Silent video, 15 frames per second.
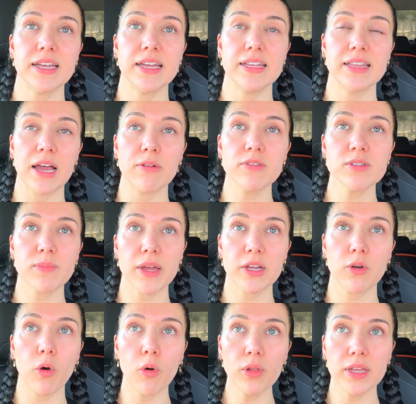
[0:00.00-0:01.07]
And that was my
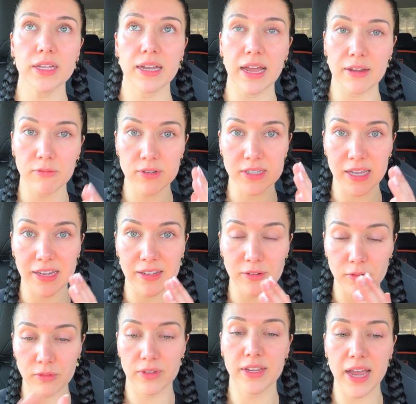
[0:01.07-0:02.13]
goal. And I was like,
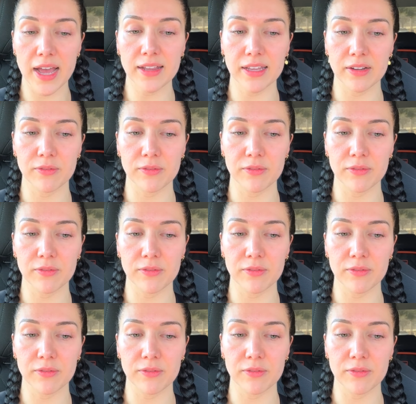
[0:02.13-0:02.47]
yeah, like,